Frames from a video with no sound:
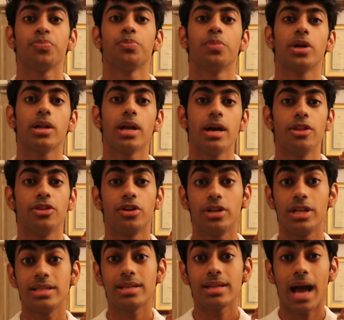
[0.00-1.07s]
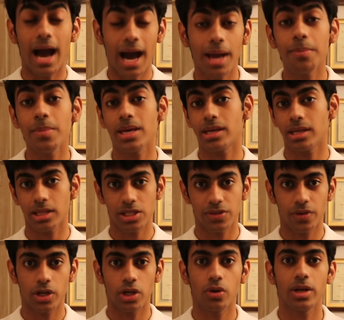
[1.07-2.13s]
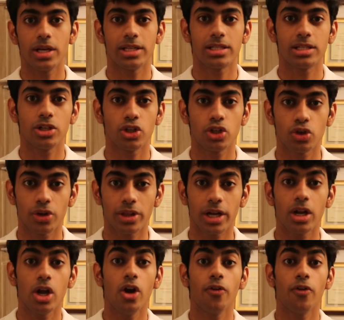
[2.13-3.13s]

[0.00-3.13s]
But the reason I'm making this video is to ensure that